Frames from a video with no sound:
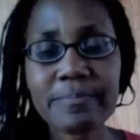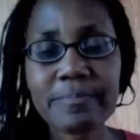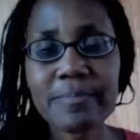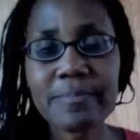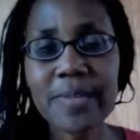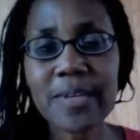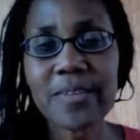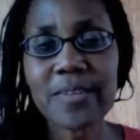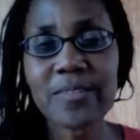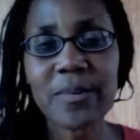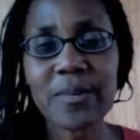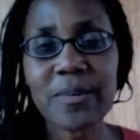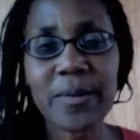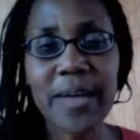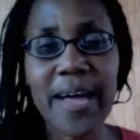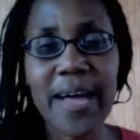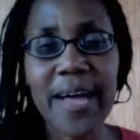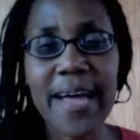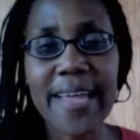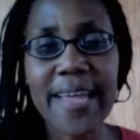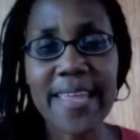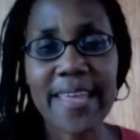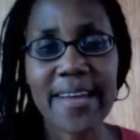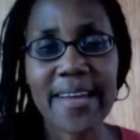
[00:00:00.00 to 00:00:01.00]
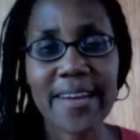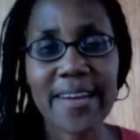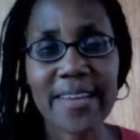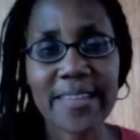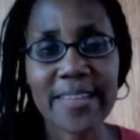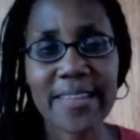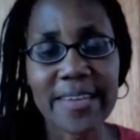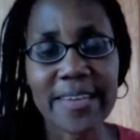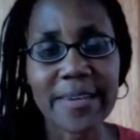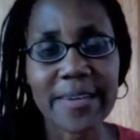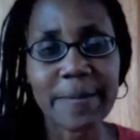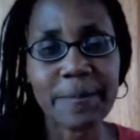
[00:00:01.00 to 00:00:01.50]
So what I
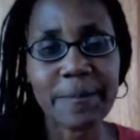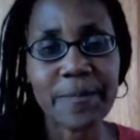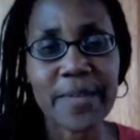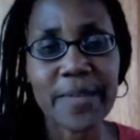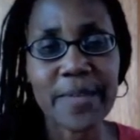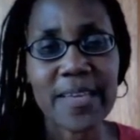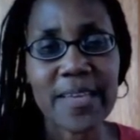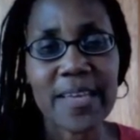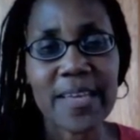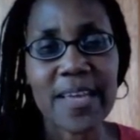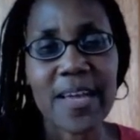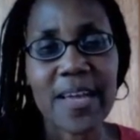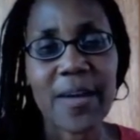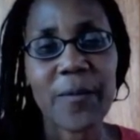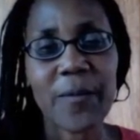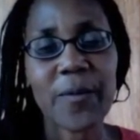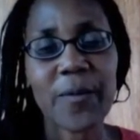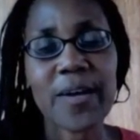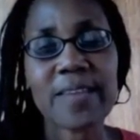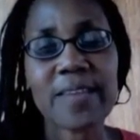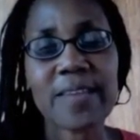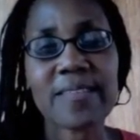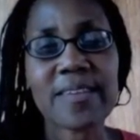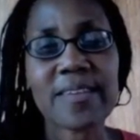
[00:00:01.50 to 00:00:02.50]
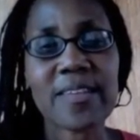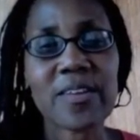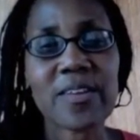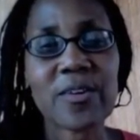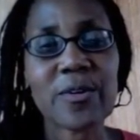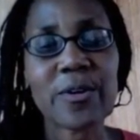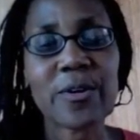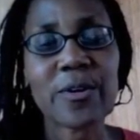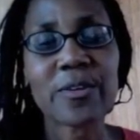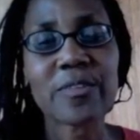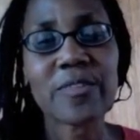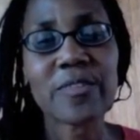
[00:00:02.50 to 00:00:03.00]
calculated was that in the
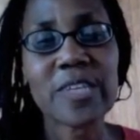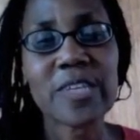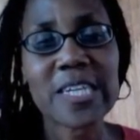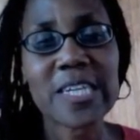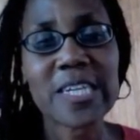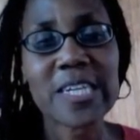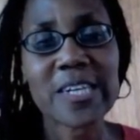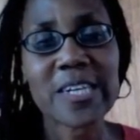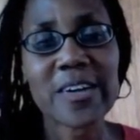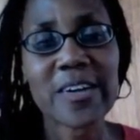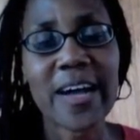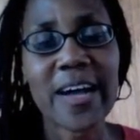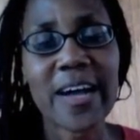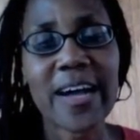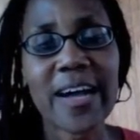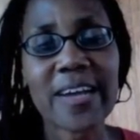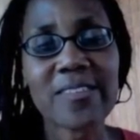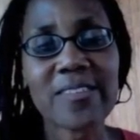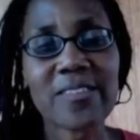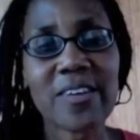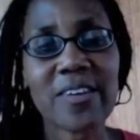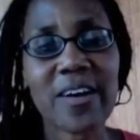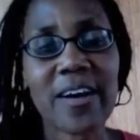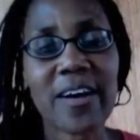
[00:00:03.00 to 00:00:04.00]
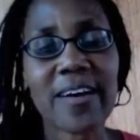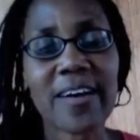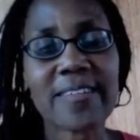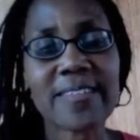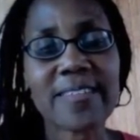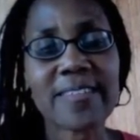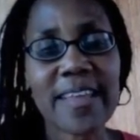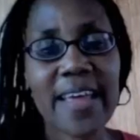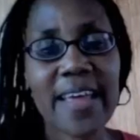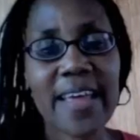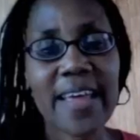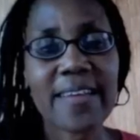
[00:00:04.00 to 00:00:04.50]
course of a year, I saw
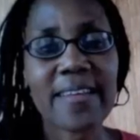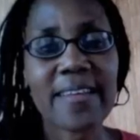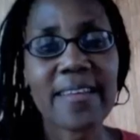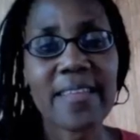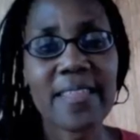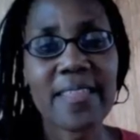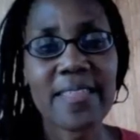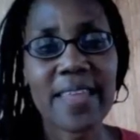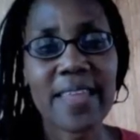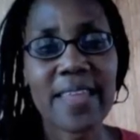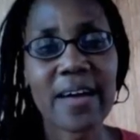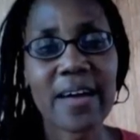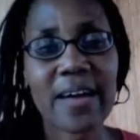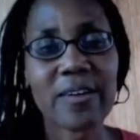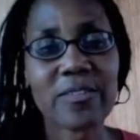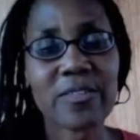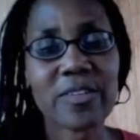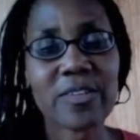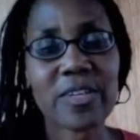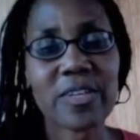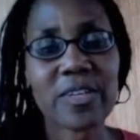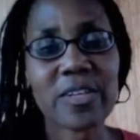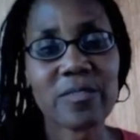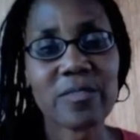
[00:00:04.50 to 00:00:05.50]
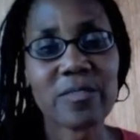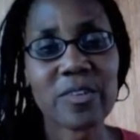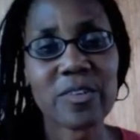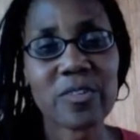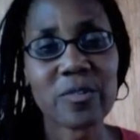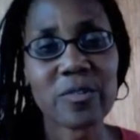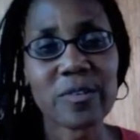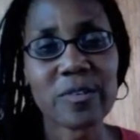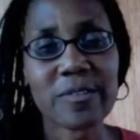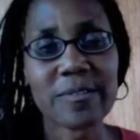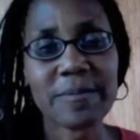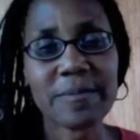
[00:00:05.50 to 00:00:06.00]
10,000
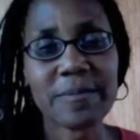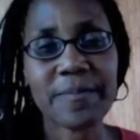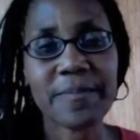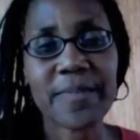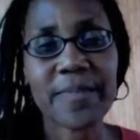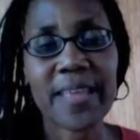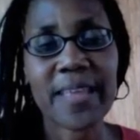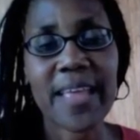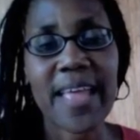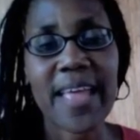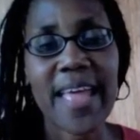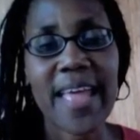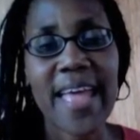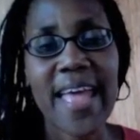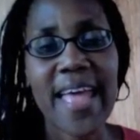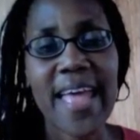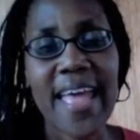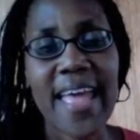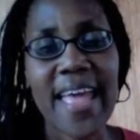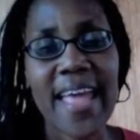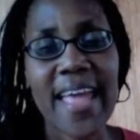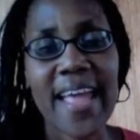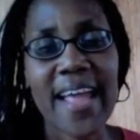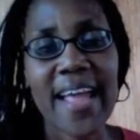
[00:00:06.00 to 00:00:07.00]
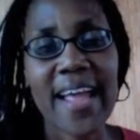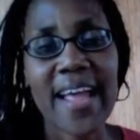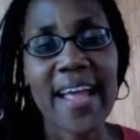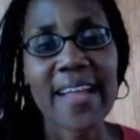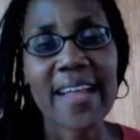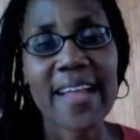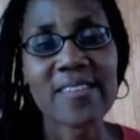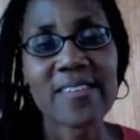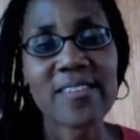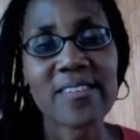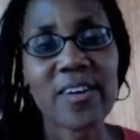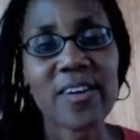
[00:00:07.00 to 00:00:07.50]
individuals.
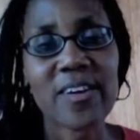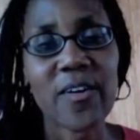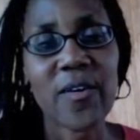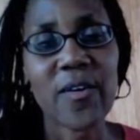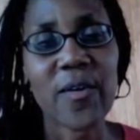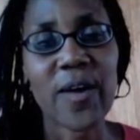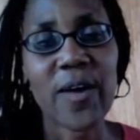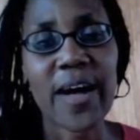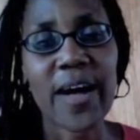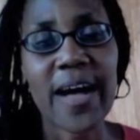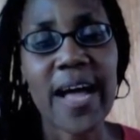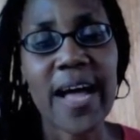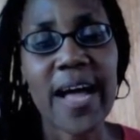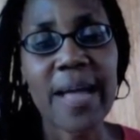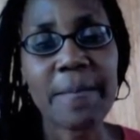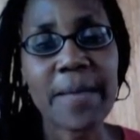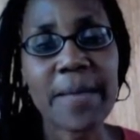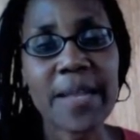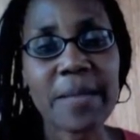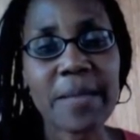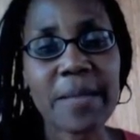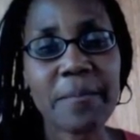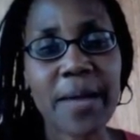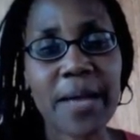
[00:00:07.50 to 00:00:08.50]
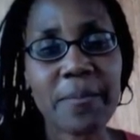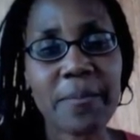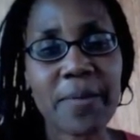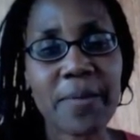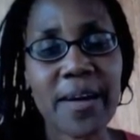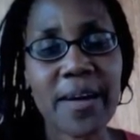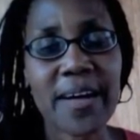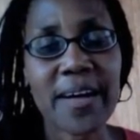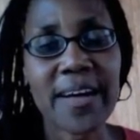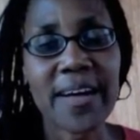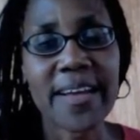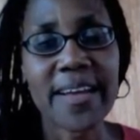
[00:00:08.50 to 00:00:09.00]
And so I made up my
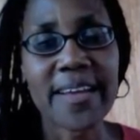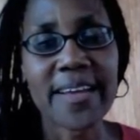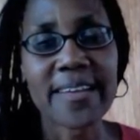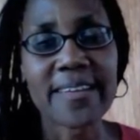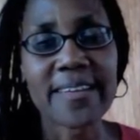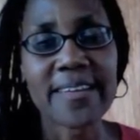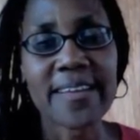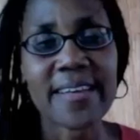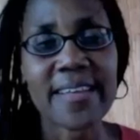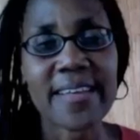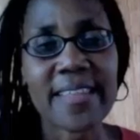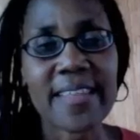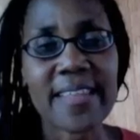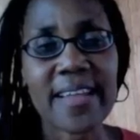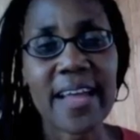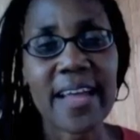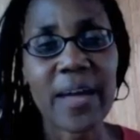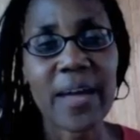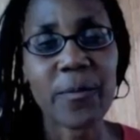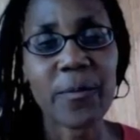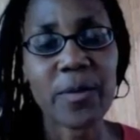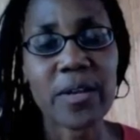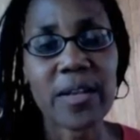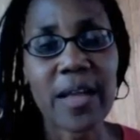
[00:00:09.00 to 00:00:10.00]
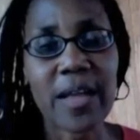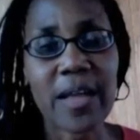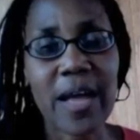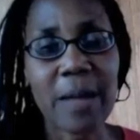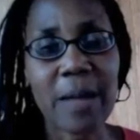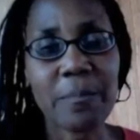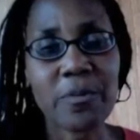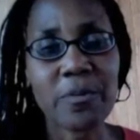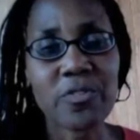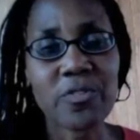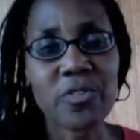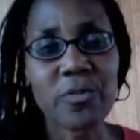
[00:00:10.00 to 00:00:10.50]
mind that I would
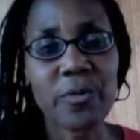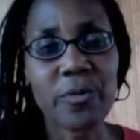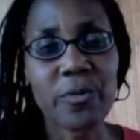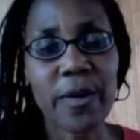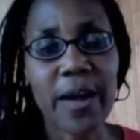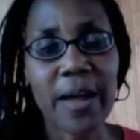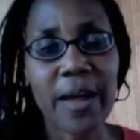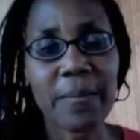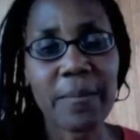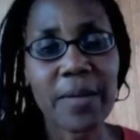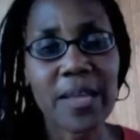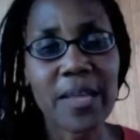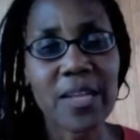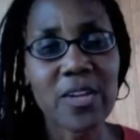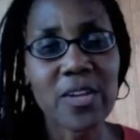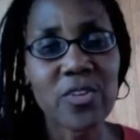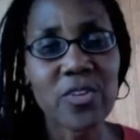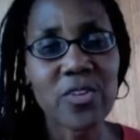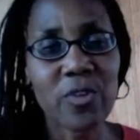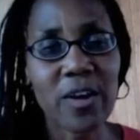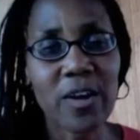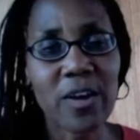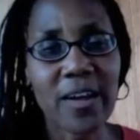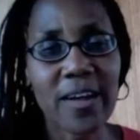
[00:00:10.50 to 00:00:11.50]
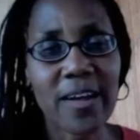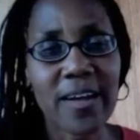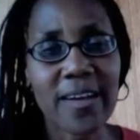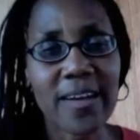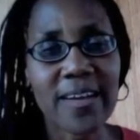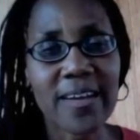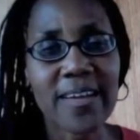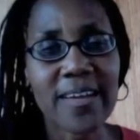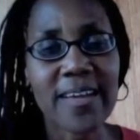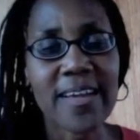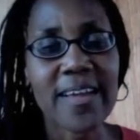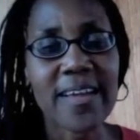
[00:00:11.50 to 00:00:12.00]
not prescribe any drug
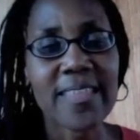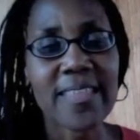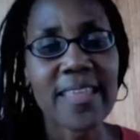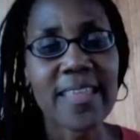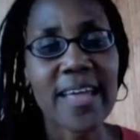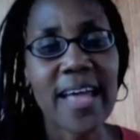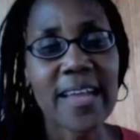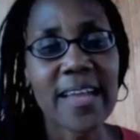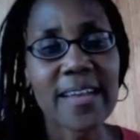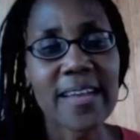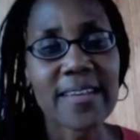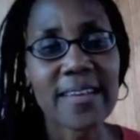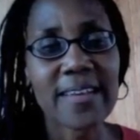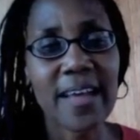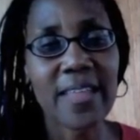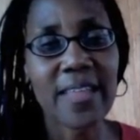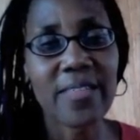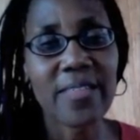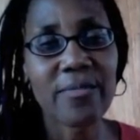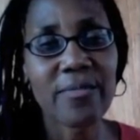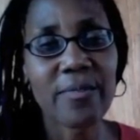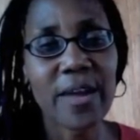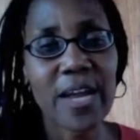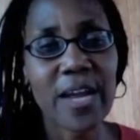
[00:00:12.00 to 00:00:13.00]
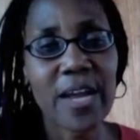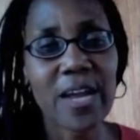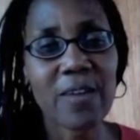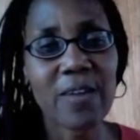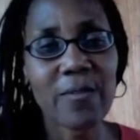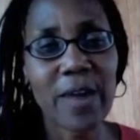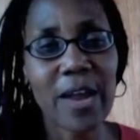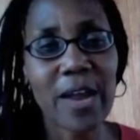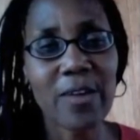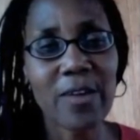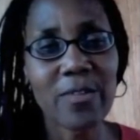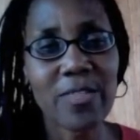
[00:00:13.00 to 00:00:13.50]
that had a death rate
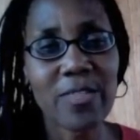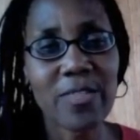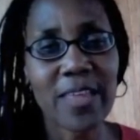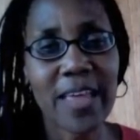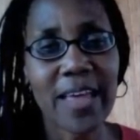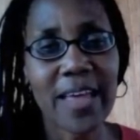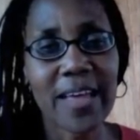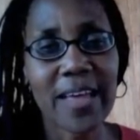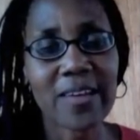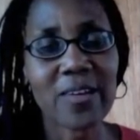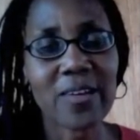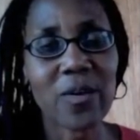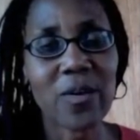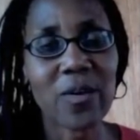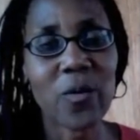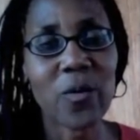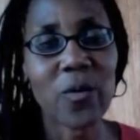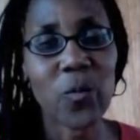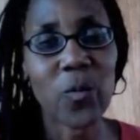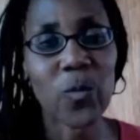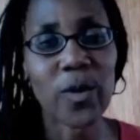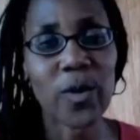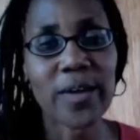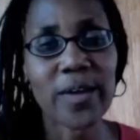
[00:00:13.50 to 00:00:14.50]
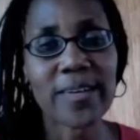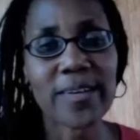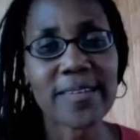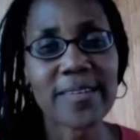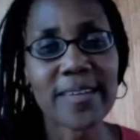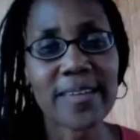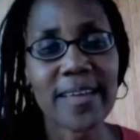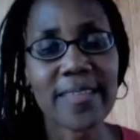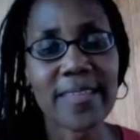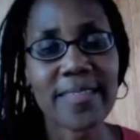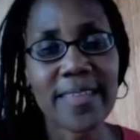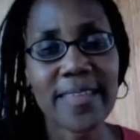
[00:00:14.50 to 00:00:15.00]
greater than 1 in
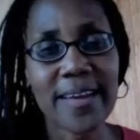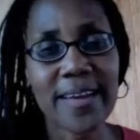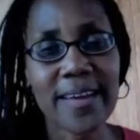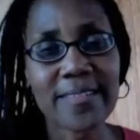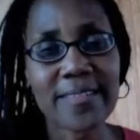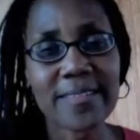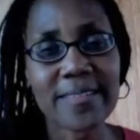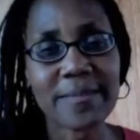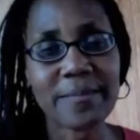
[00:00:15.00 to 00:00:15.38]
10,000.